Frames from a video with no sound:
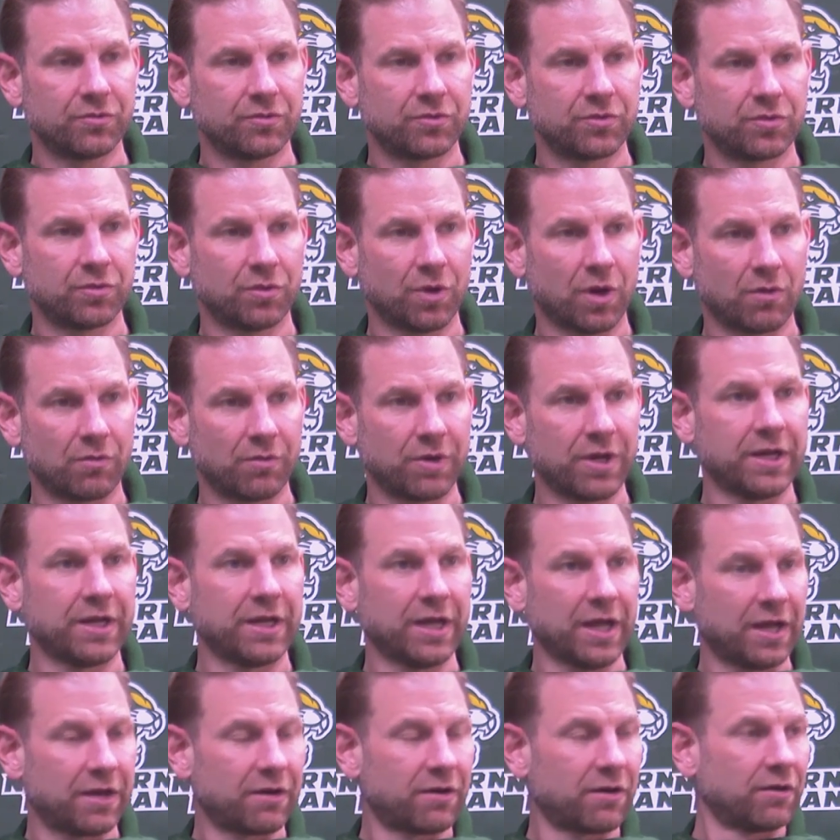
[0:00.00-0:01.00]
to our
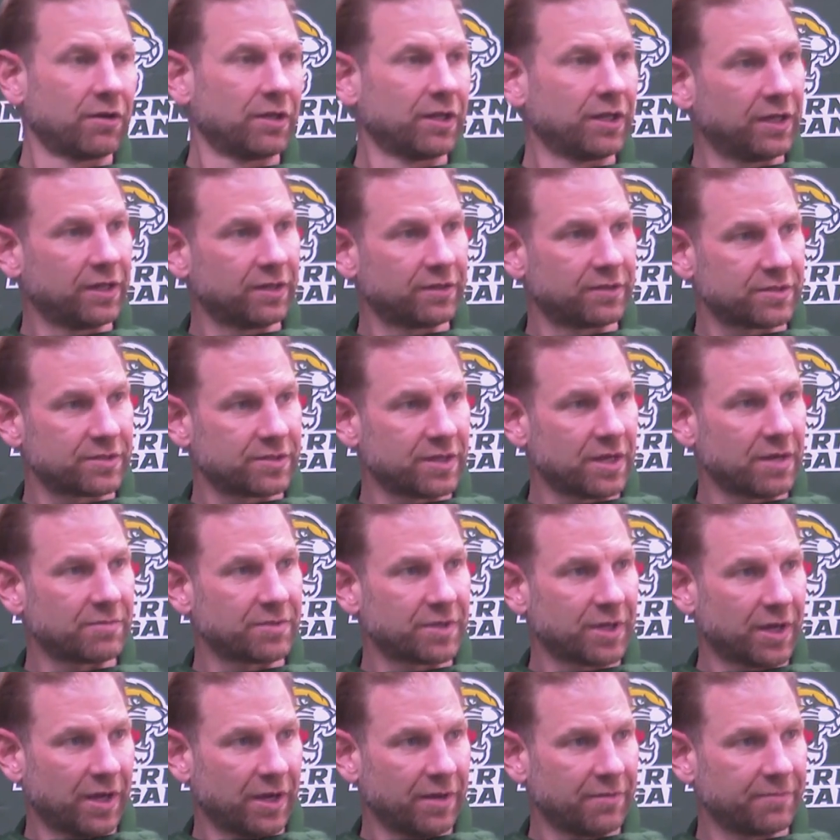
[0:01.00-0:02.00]
rink and our league at the same
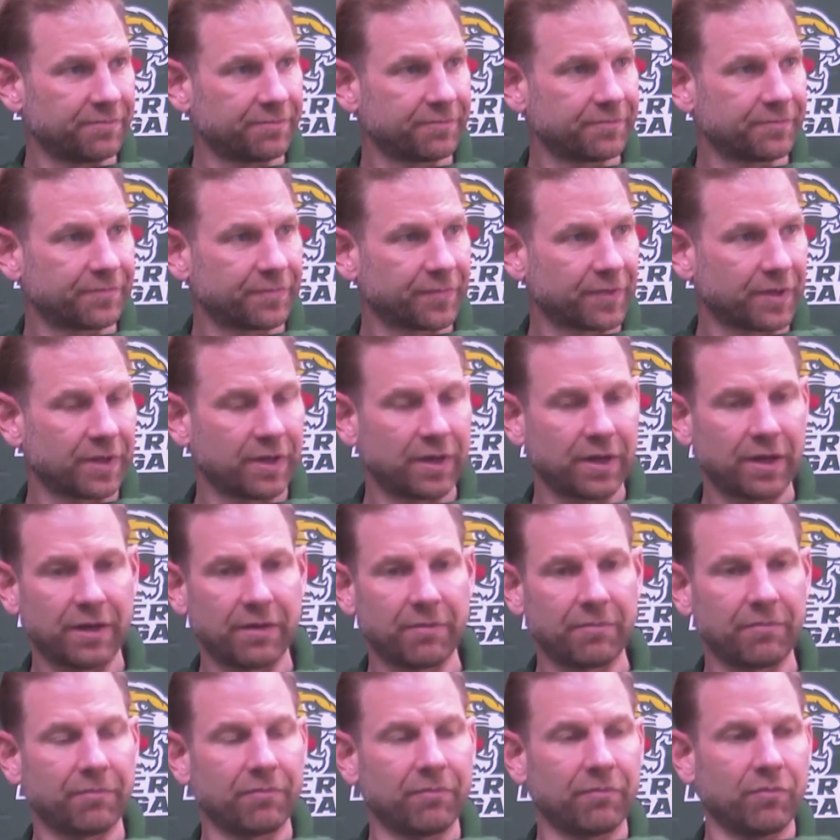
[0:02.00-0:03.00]
time,
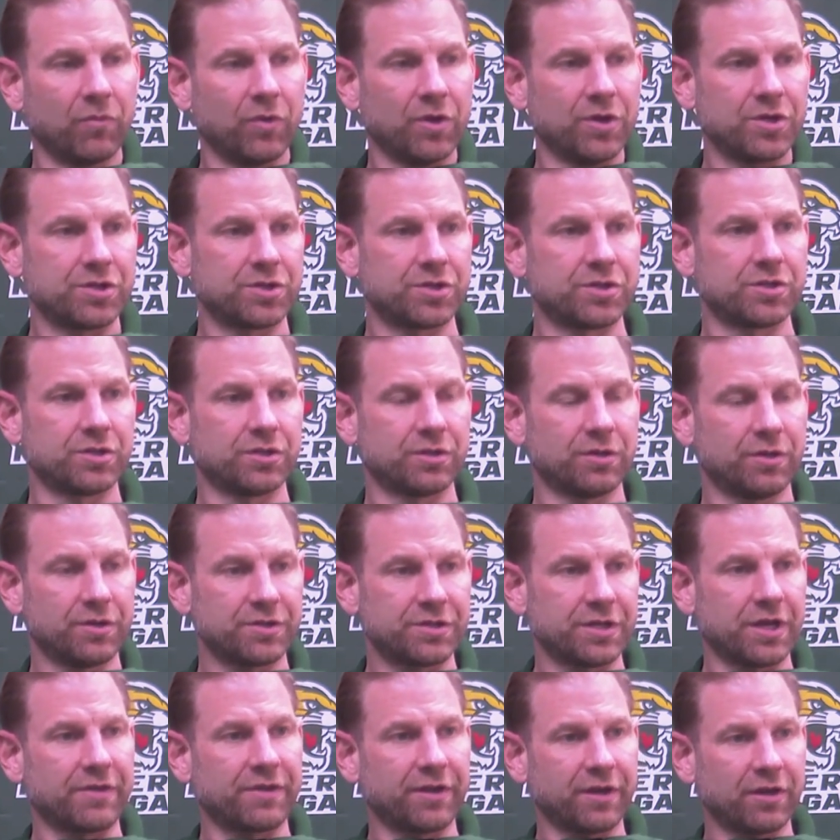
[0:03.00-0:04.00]
um, which,
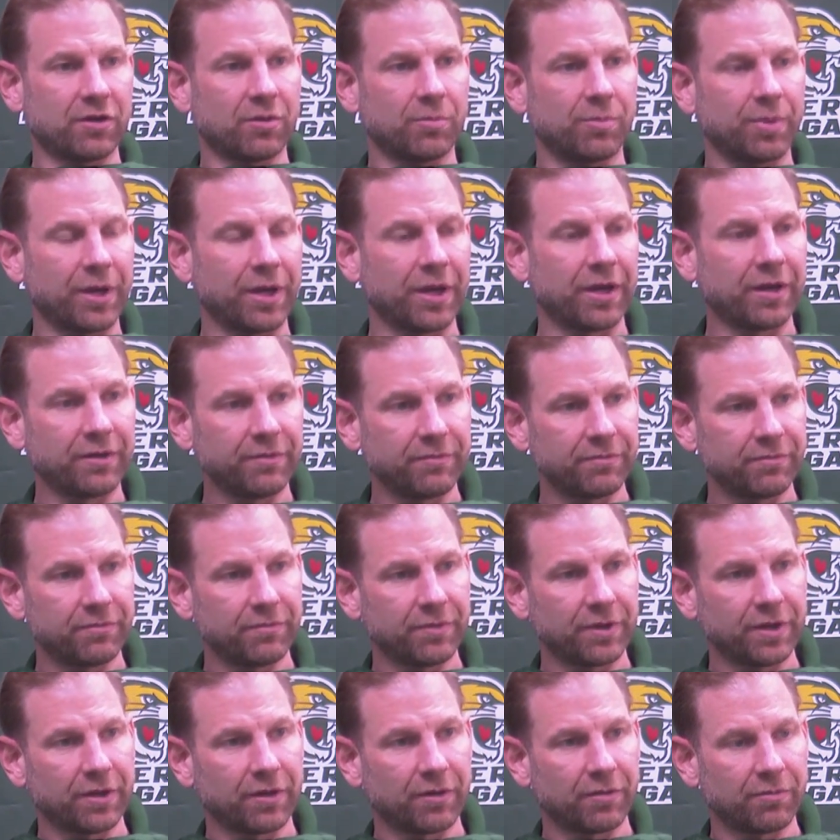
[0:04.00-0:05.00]
which I think will pay
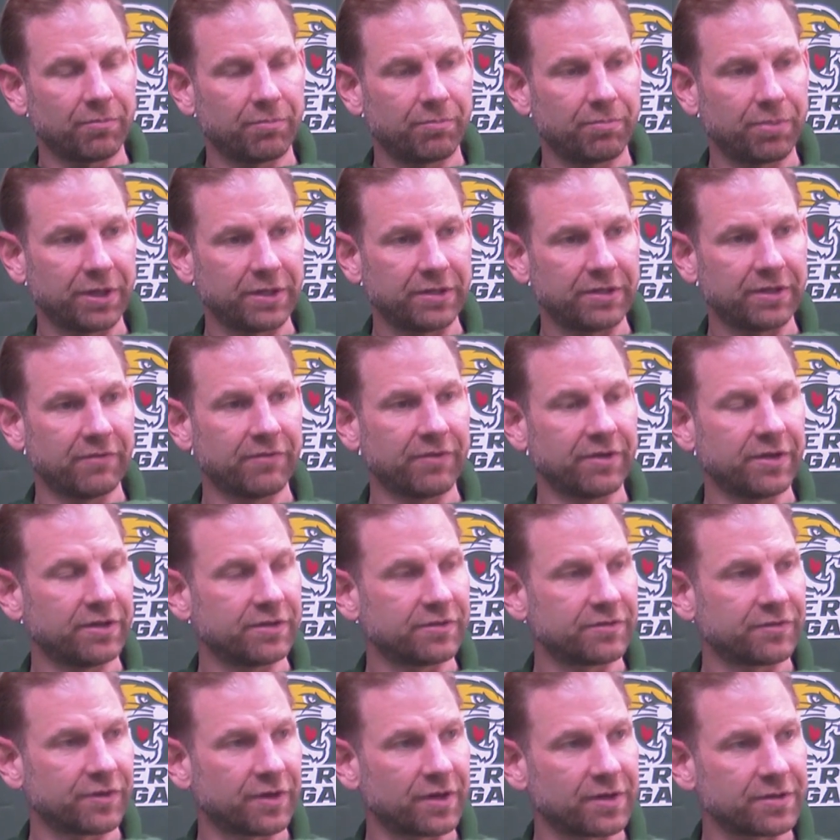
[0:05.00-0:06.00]
you know big
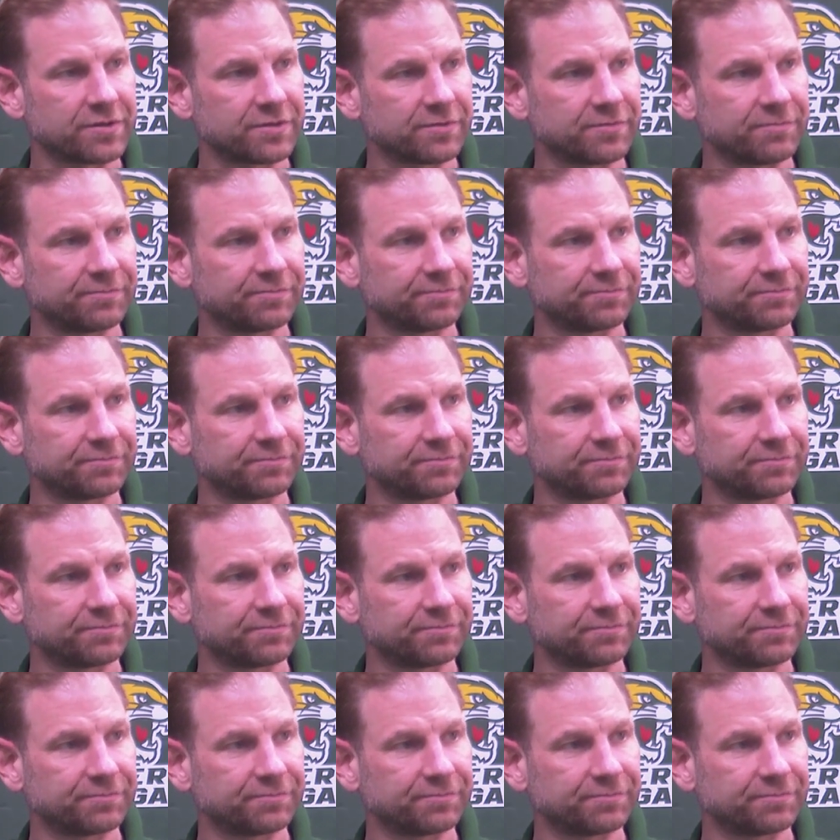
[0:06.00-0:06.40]
dividends for us.